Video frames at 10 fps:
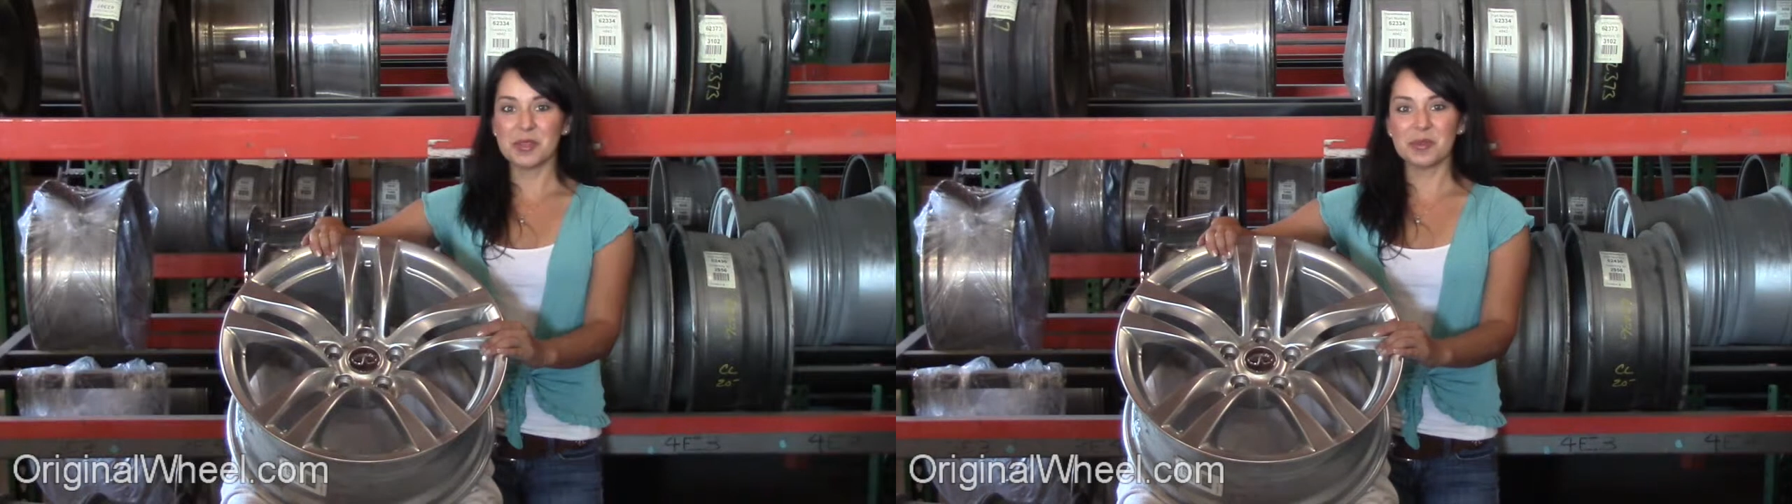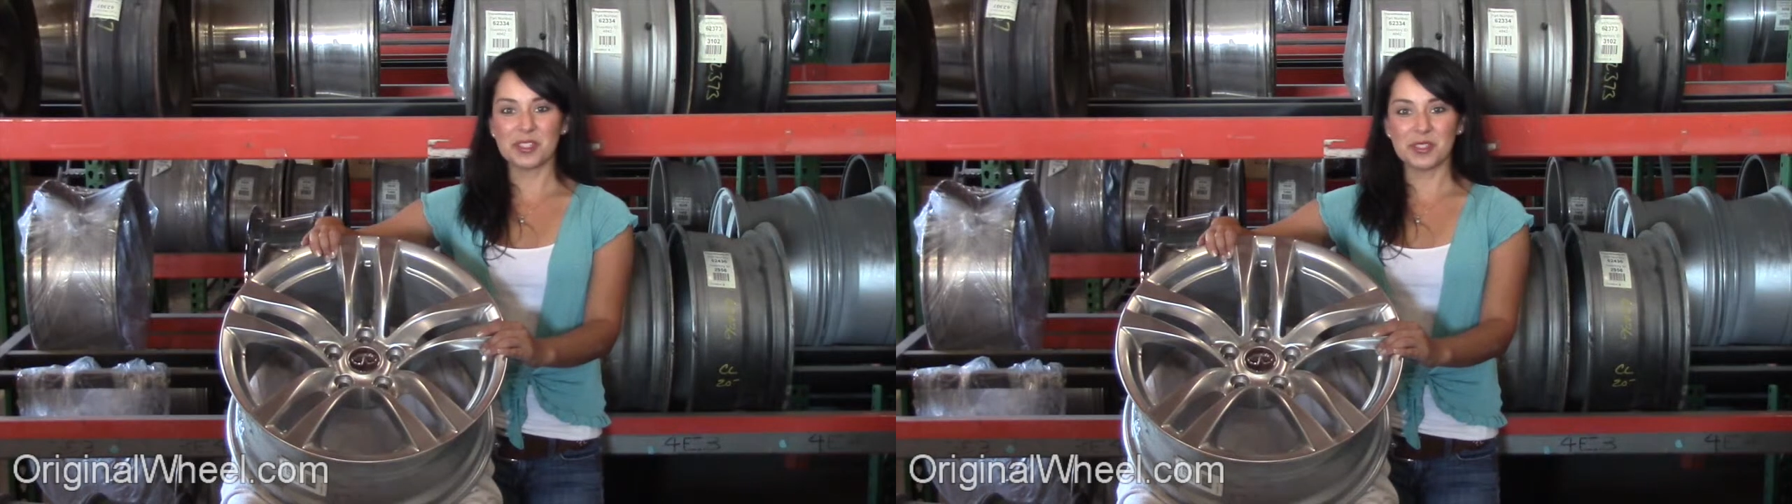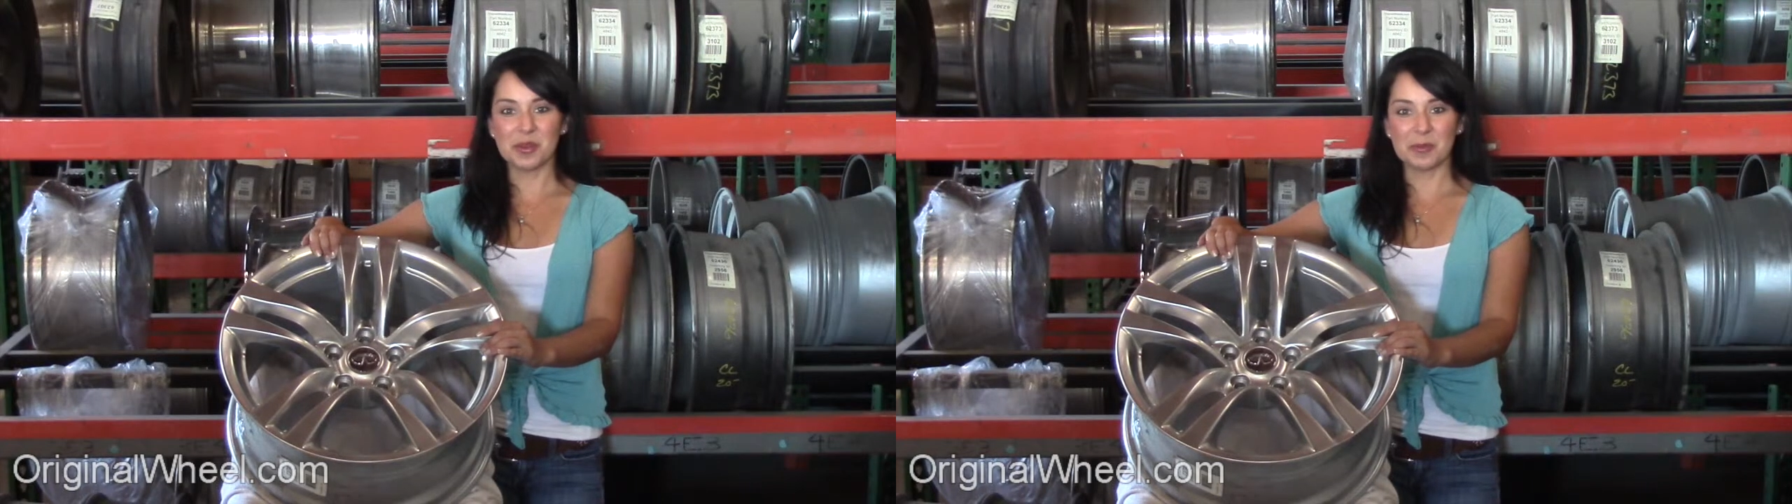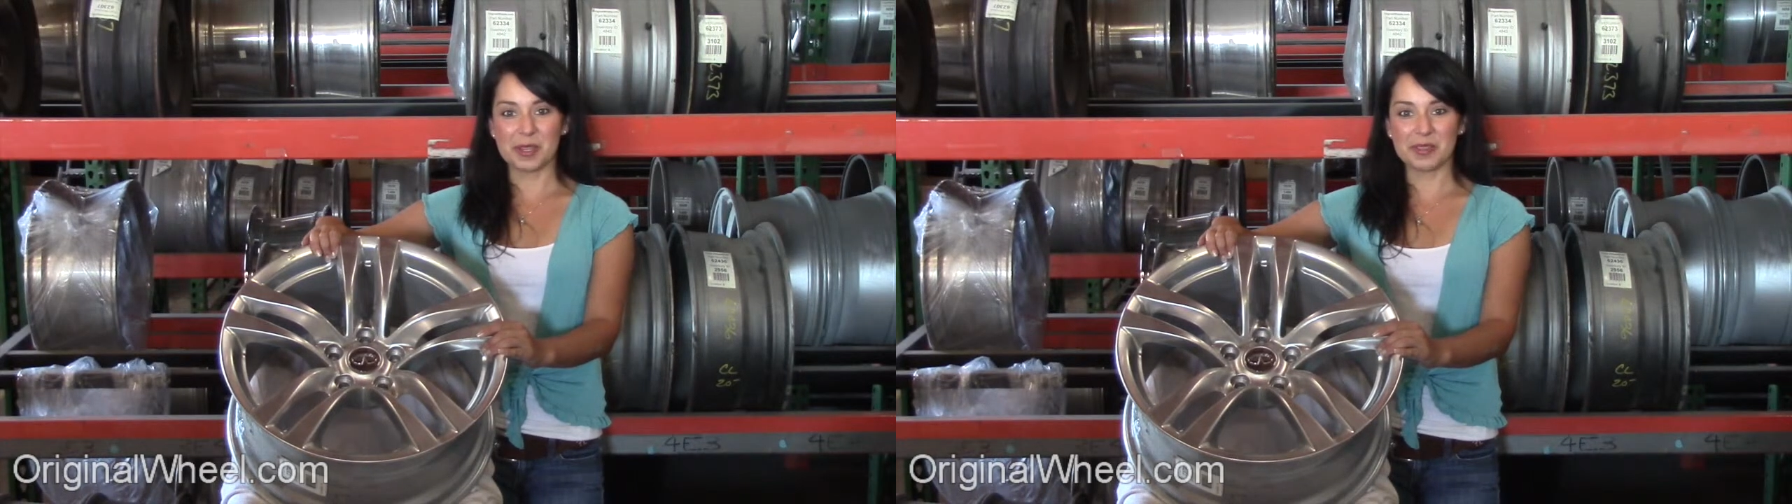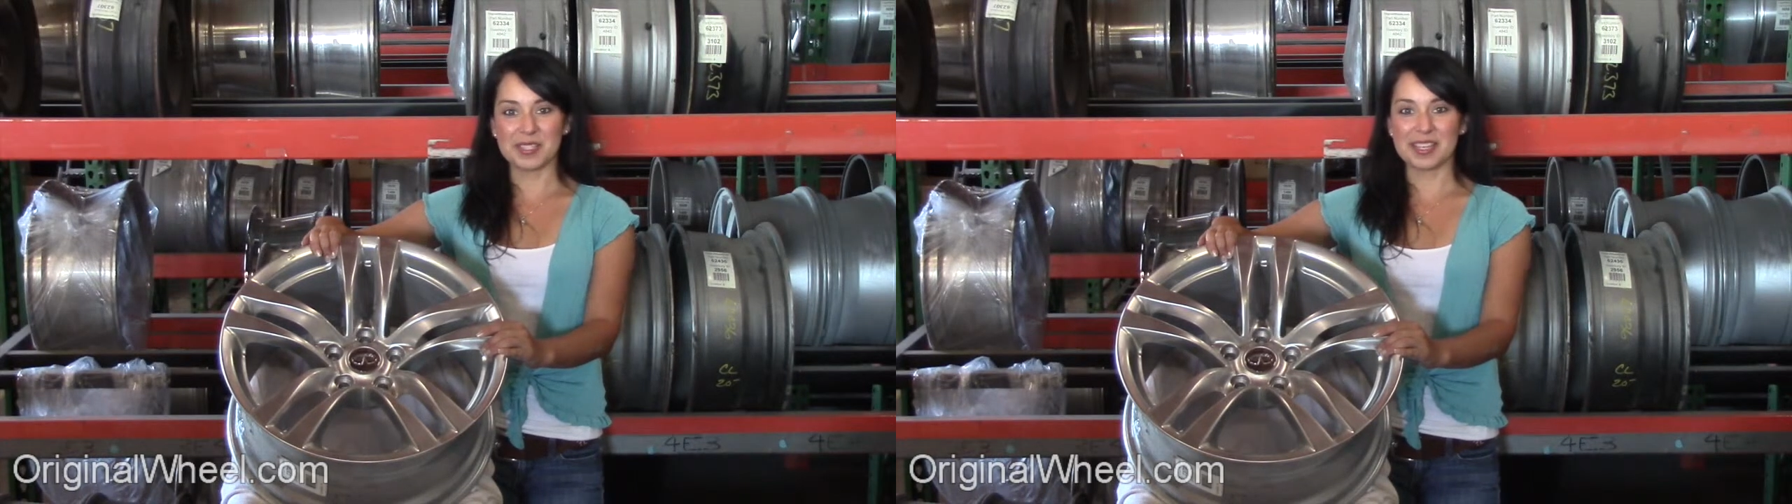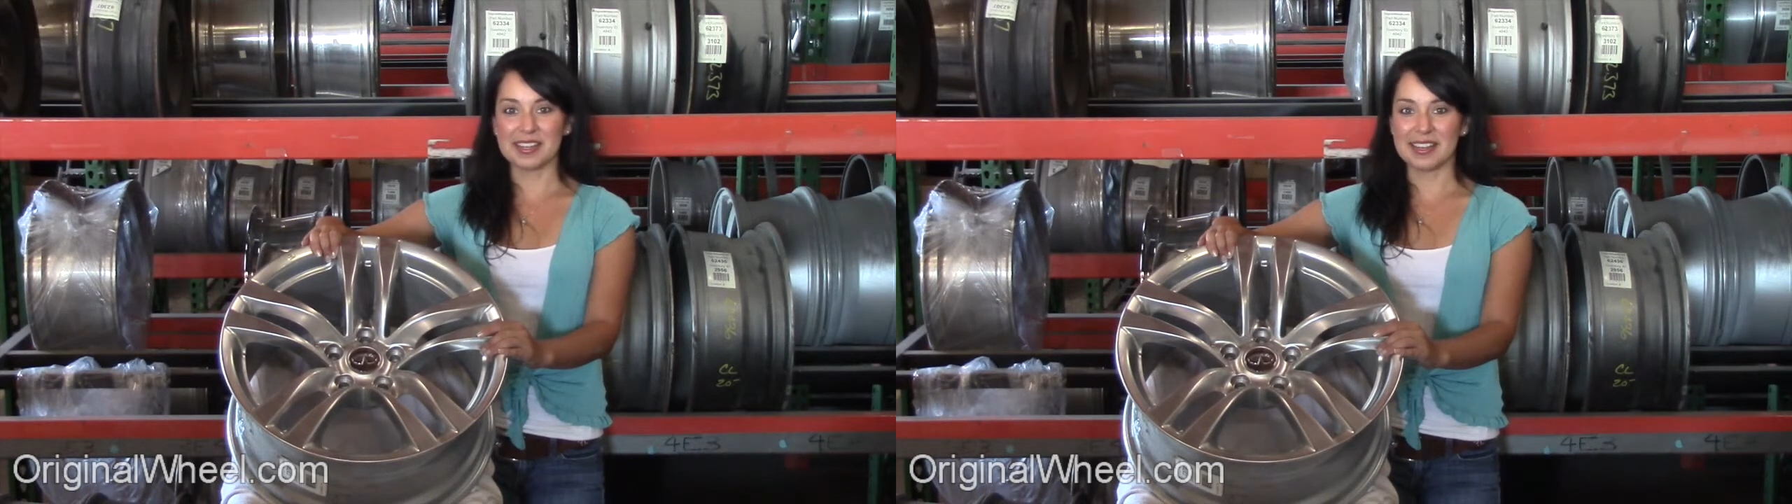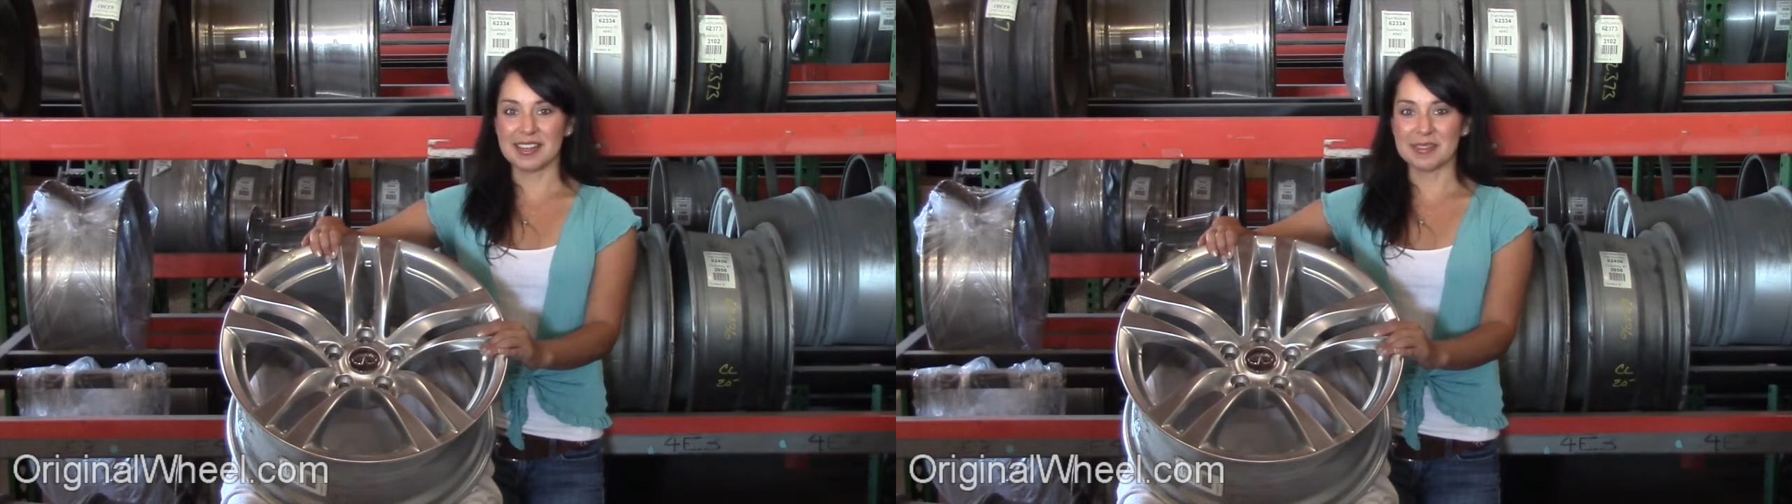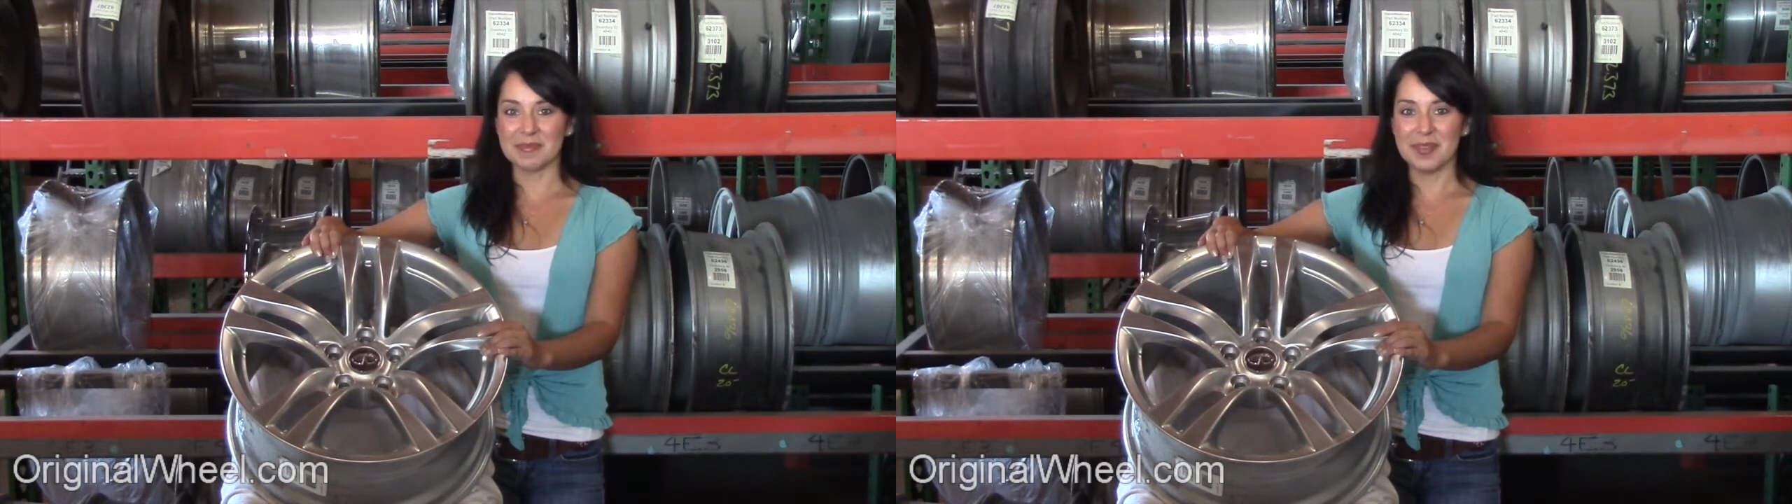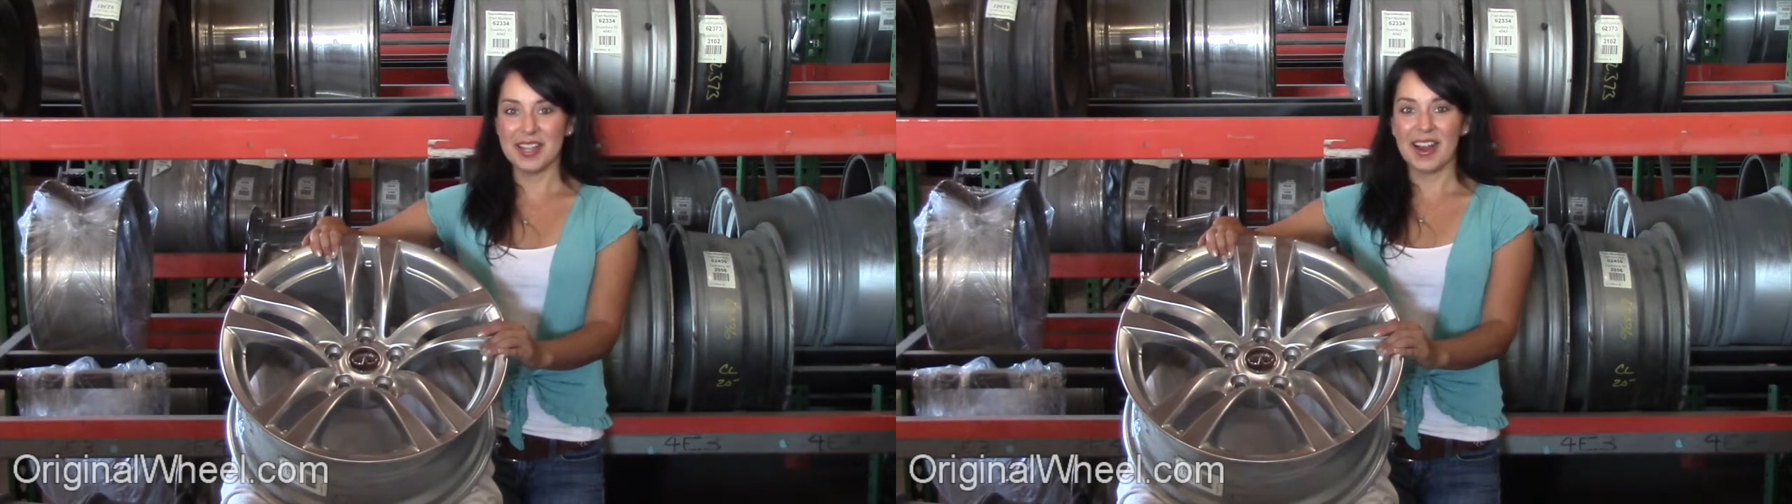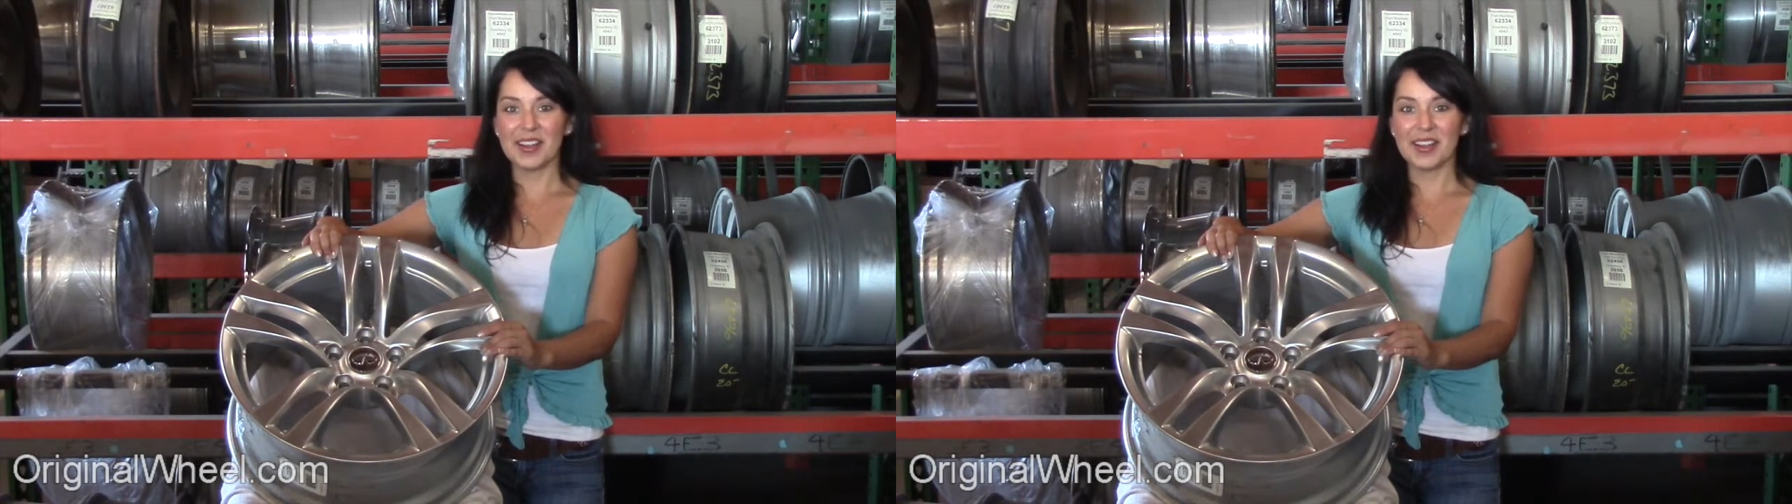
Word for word: OriginalWheel.com.